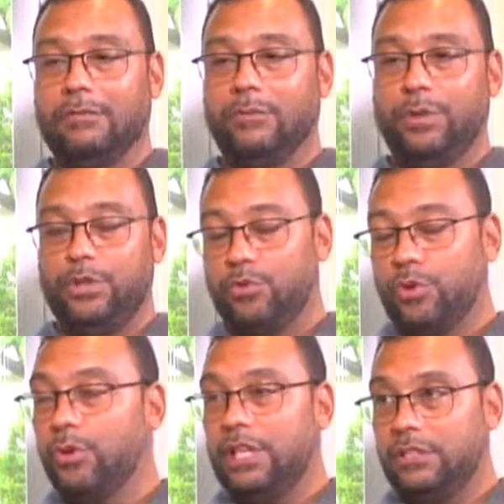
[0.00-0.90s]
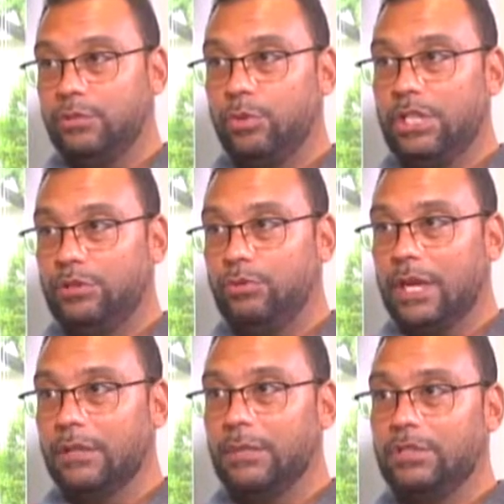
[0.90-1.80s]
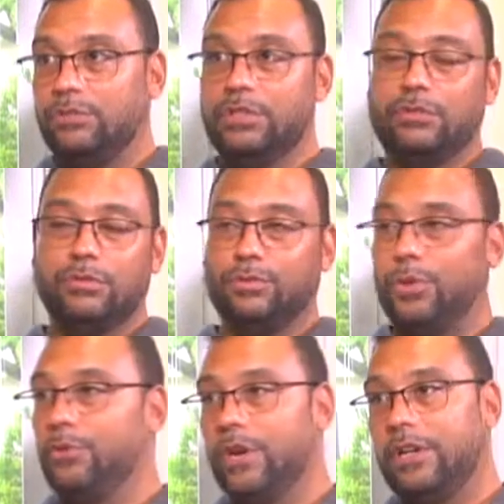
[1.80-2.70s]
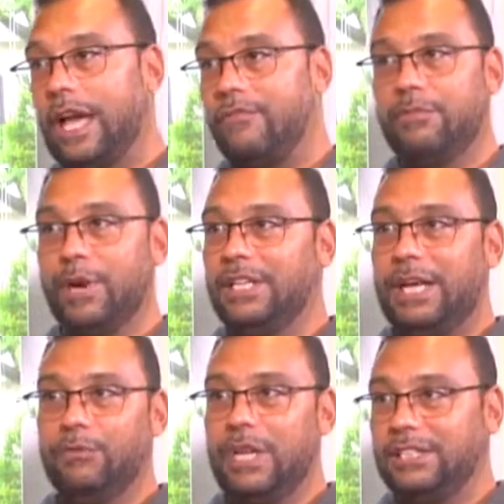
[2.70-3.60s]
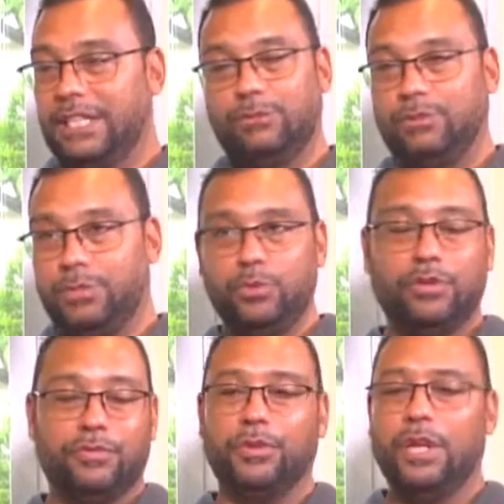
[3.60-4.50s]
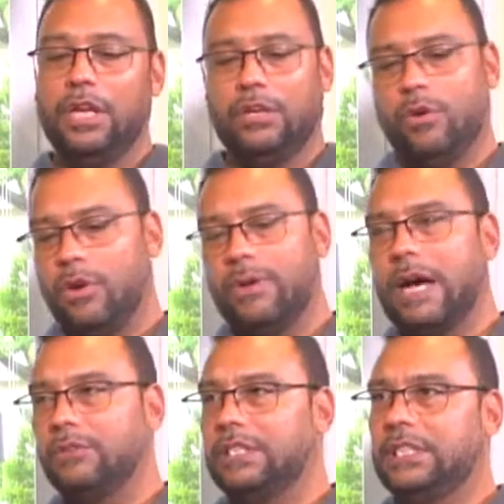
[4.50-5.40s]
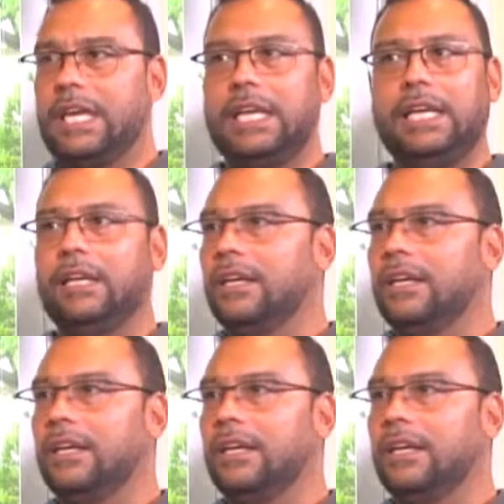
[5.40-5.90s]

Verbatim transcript: We grew it to 22 elementary schools. We were every Monday, Wednesday. It was beautiful. Go around the city.